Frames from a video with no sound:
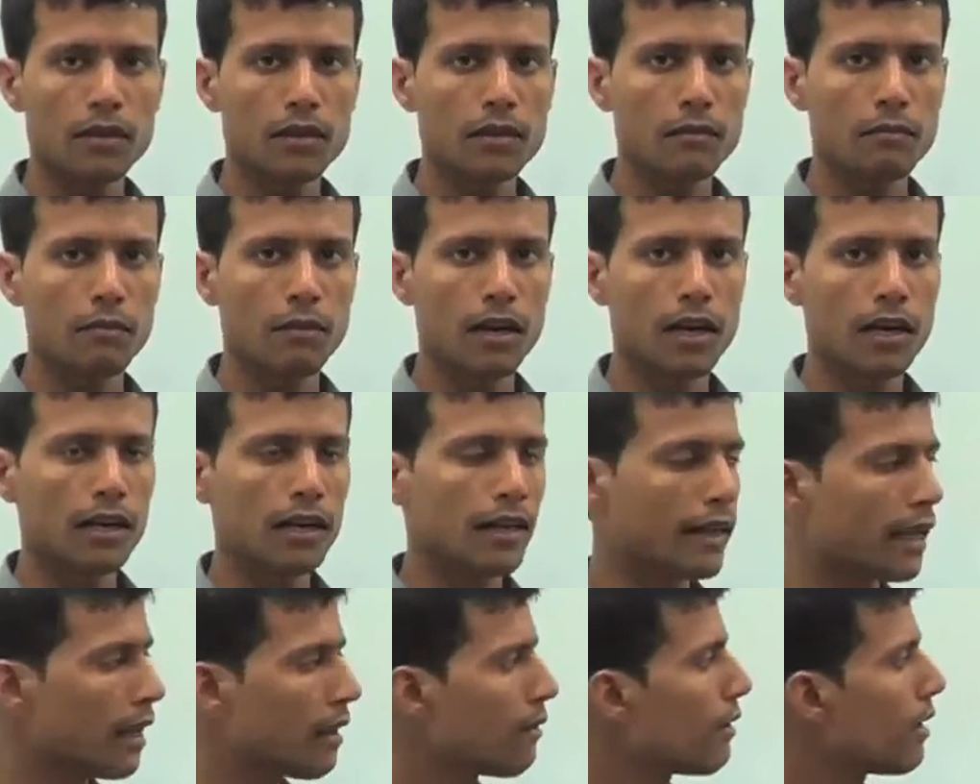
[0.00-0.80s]
will
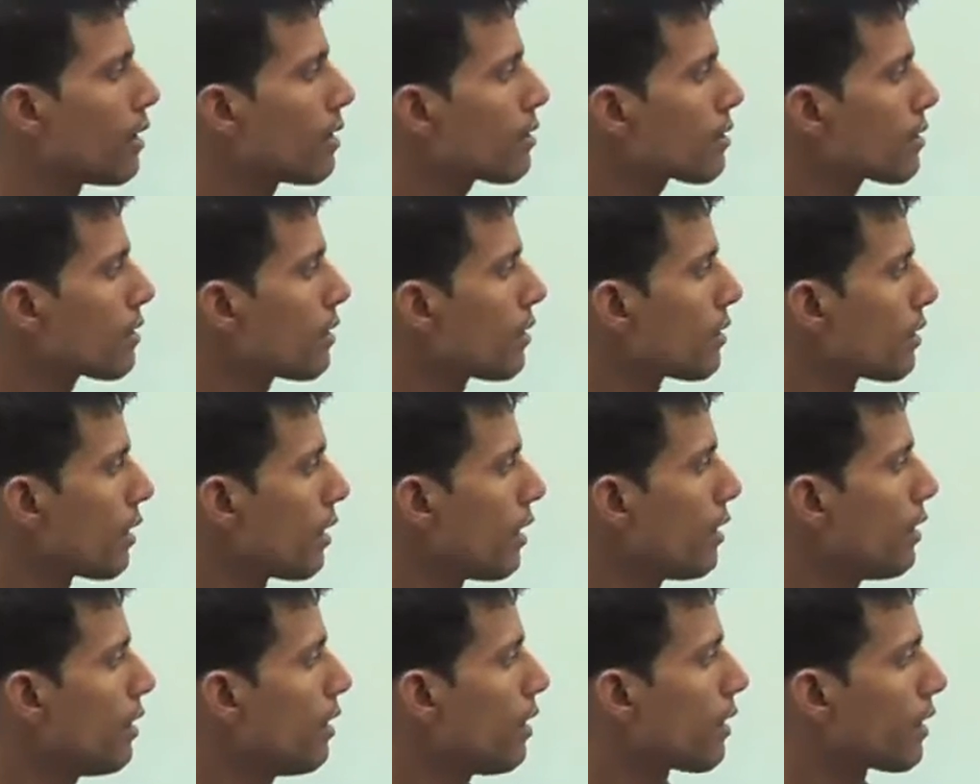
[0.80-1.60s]
give us the
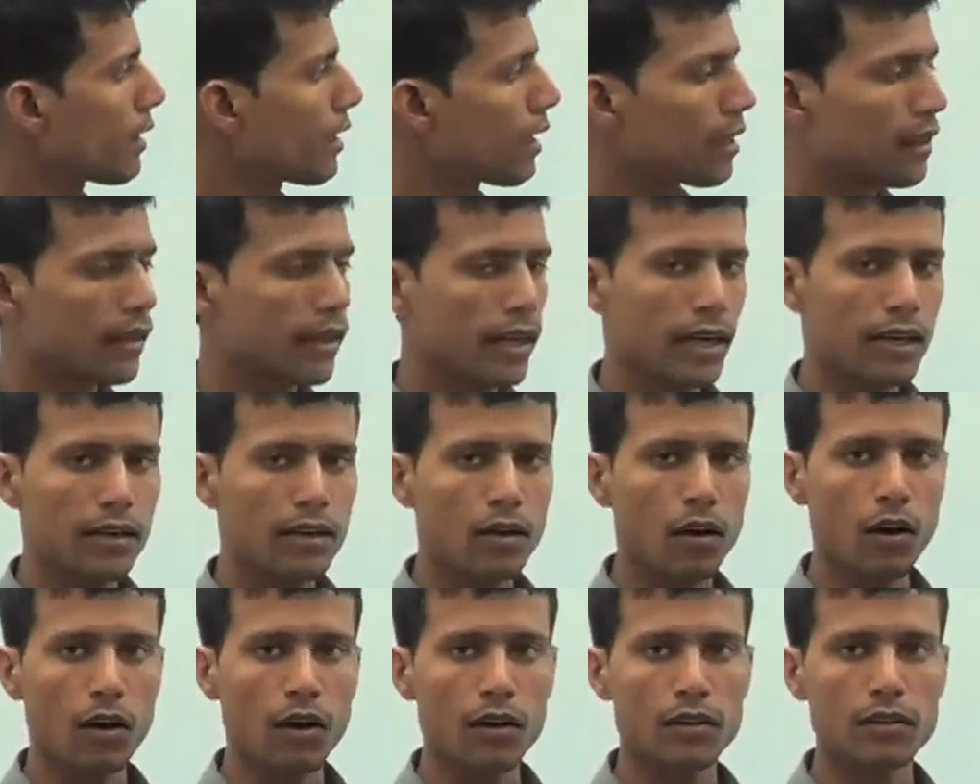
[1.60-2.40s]
resultant
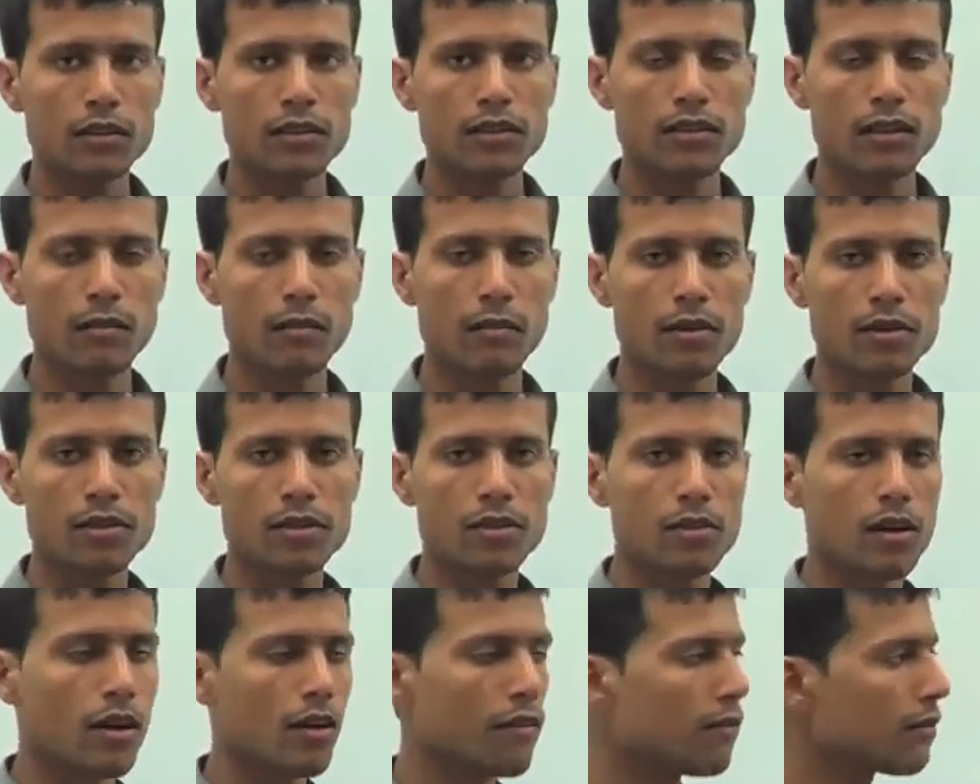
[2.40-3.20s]
or summation
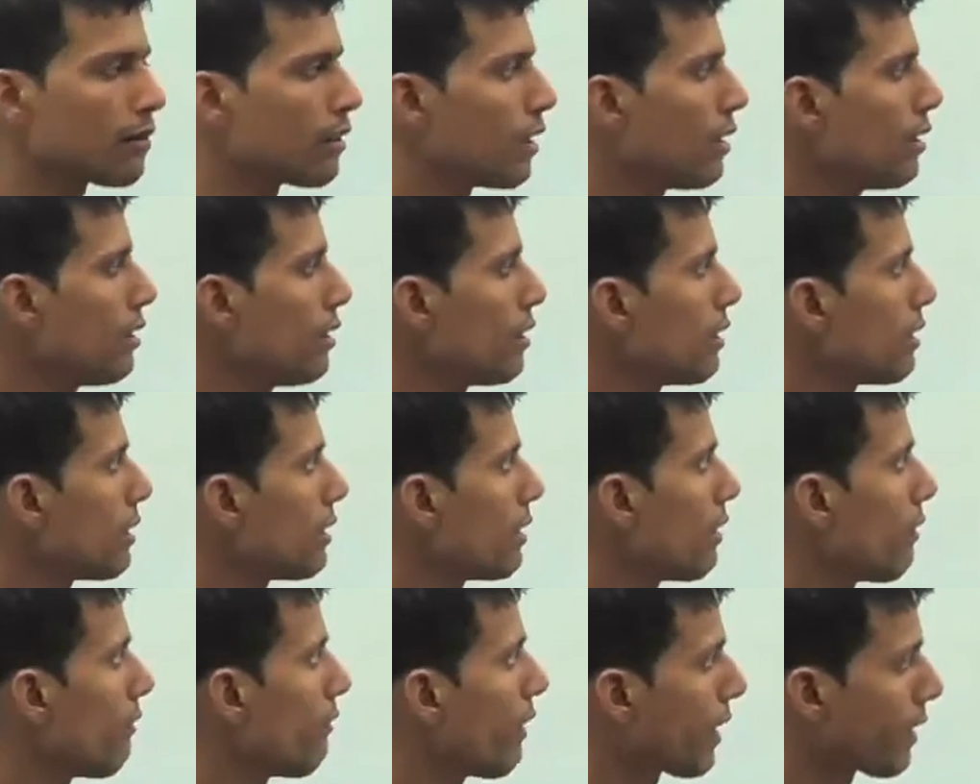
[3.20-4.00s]
of the
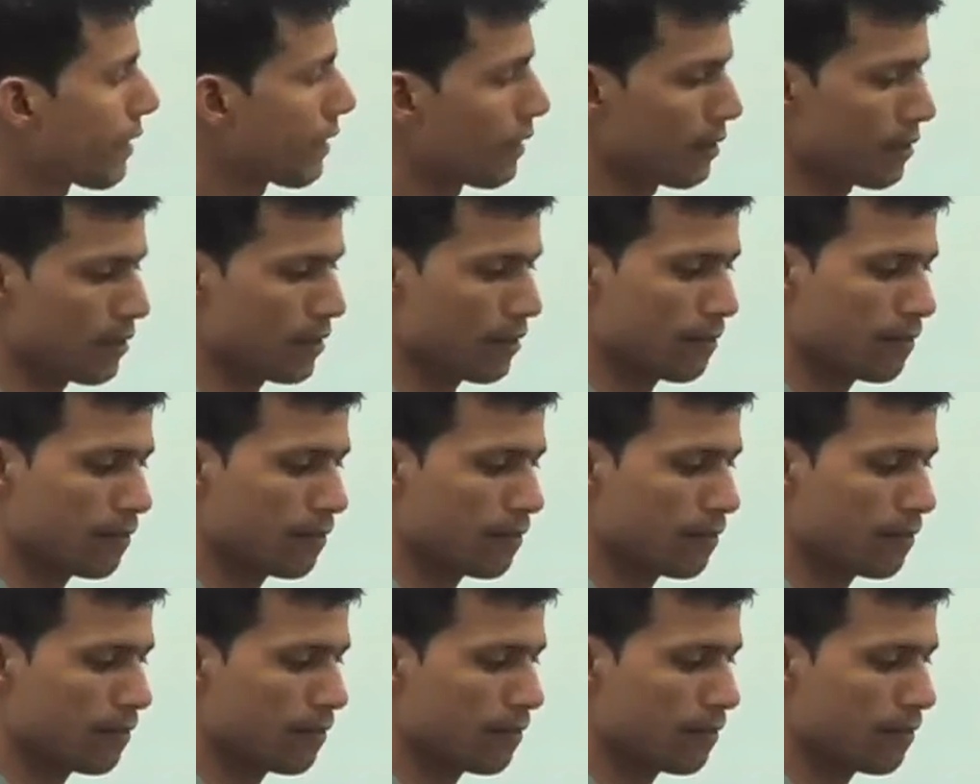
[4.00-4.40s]
vectors.